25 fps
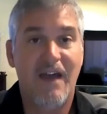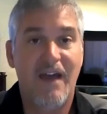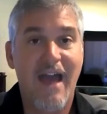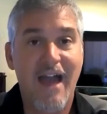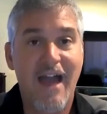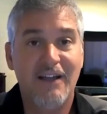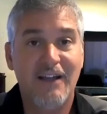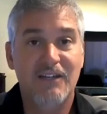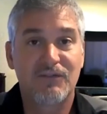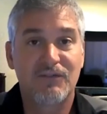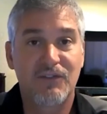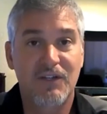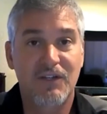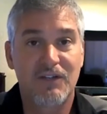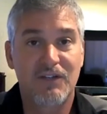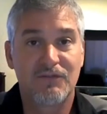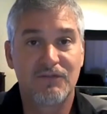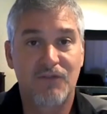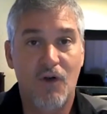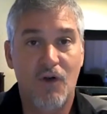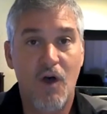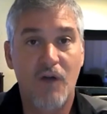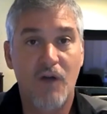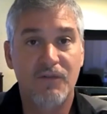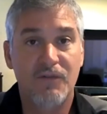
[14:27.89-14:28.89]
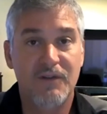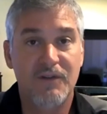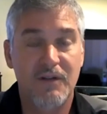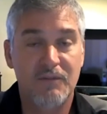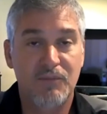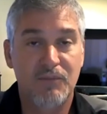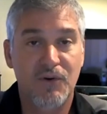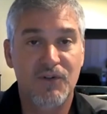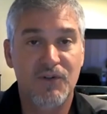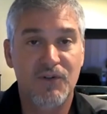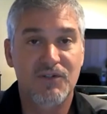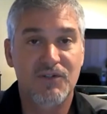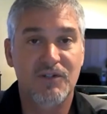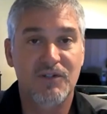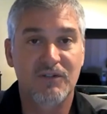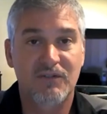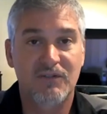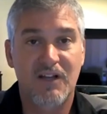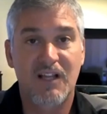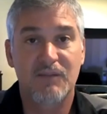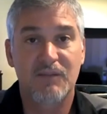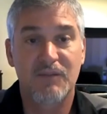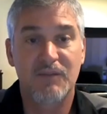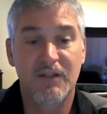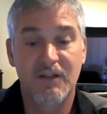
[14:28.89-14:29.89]
actively involved in personal
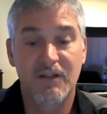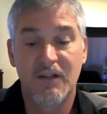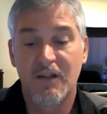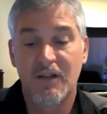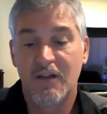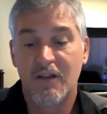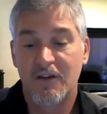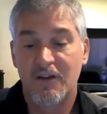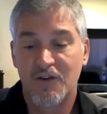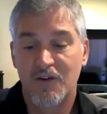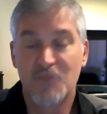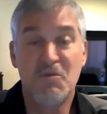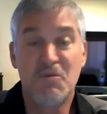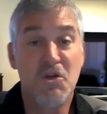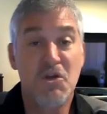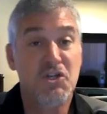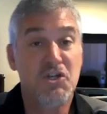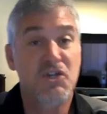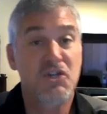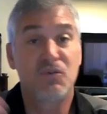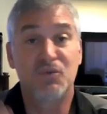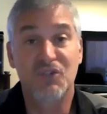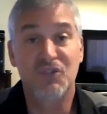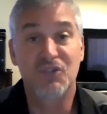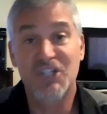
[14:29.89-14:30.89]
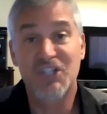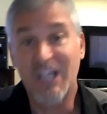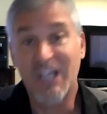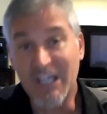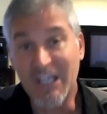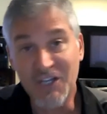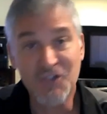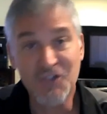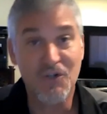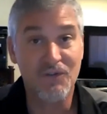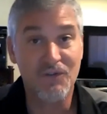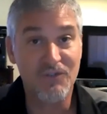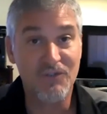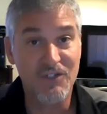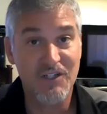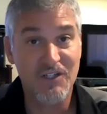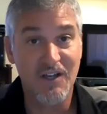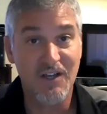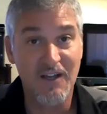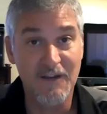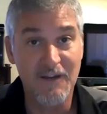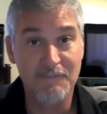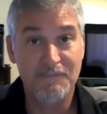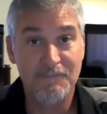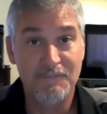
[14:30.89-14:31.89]
development, your mission will change over
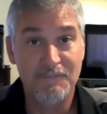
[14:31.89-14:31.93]
time.